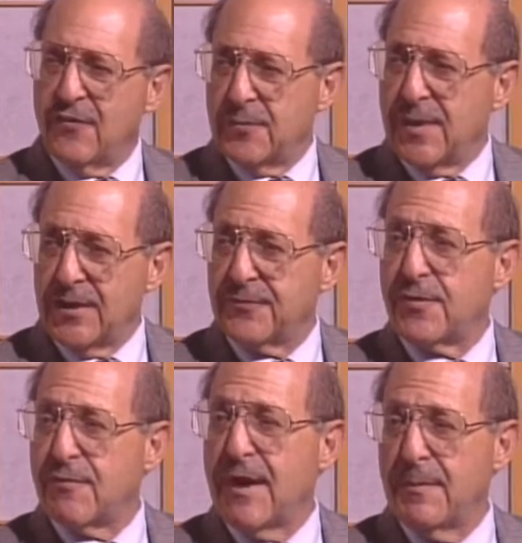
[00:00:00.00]
pellet for
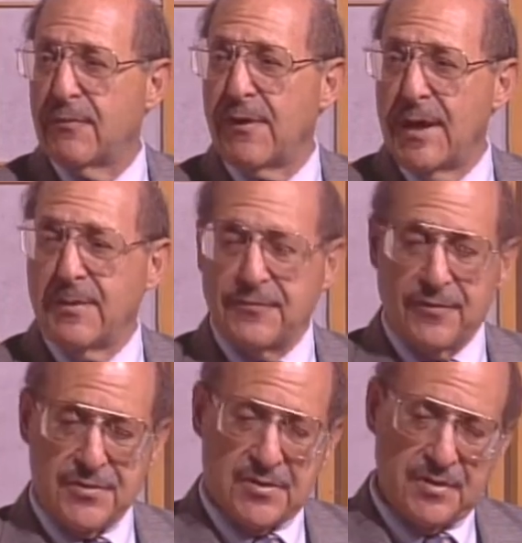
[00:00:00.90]
a rabbit,
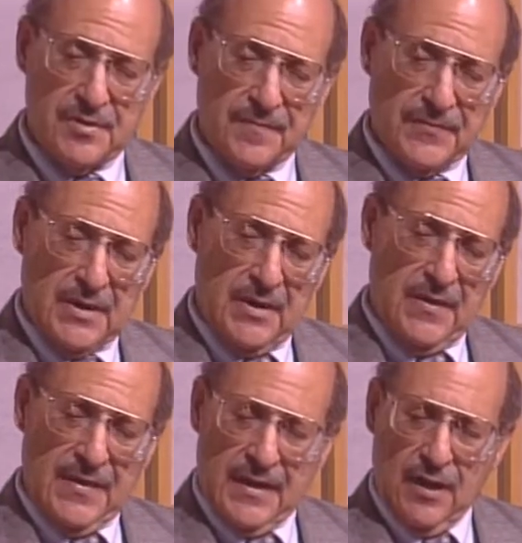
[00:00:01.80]
for instance,
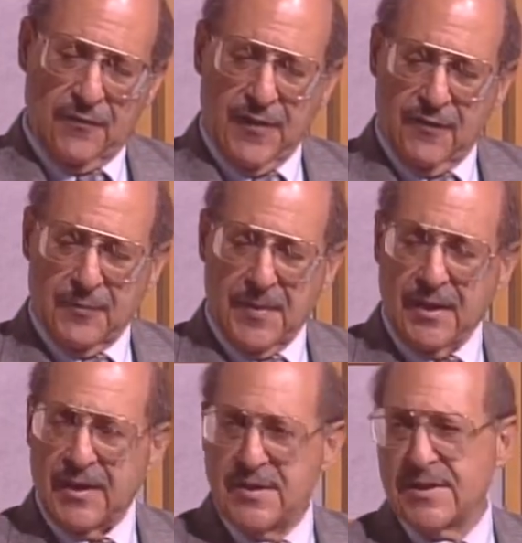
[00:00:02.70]
that alfalfa
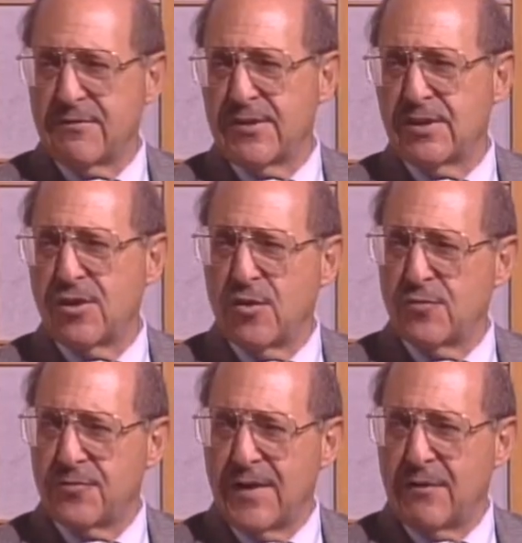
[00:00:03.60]
pellet has everything
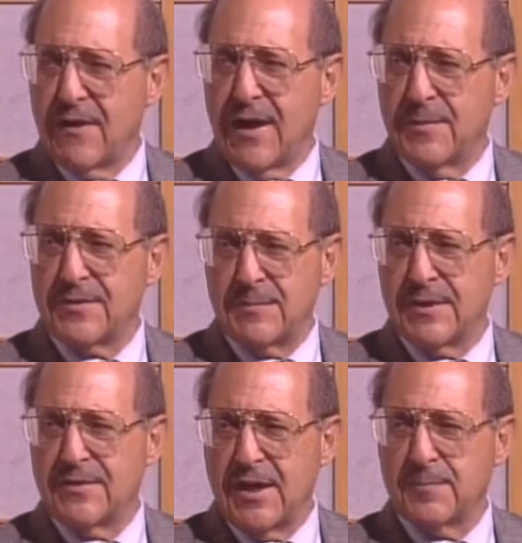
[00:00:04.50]
known for that rabbit to be
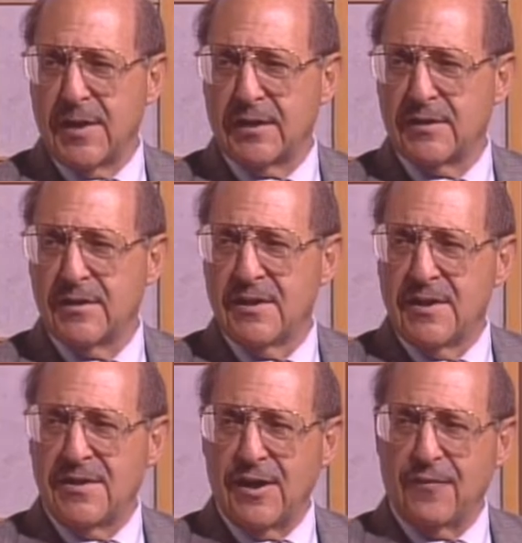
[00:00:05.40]
in that pellet.
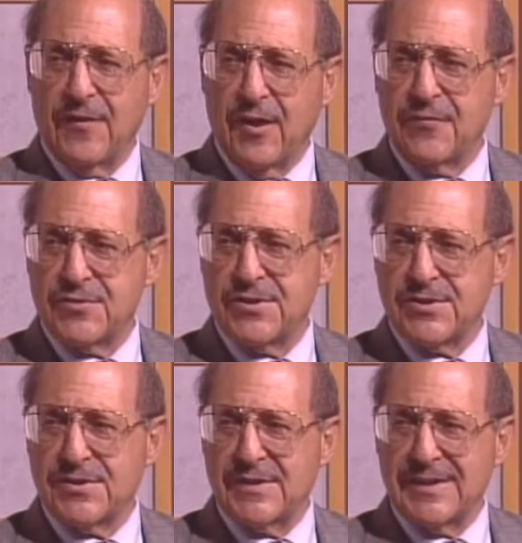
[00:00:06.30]
The alfalfa is
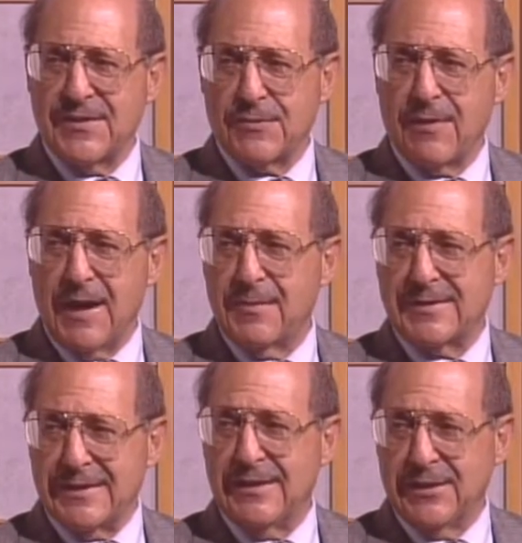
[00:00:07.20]
just to get the rabbit
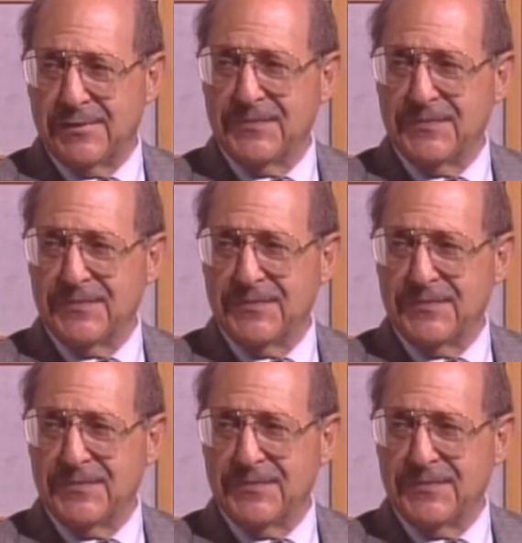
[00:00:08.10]
to eat it.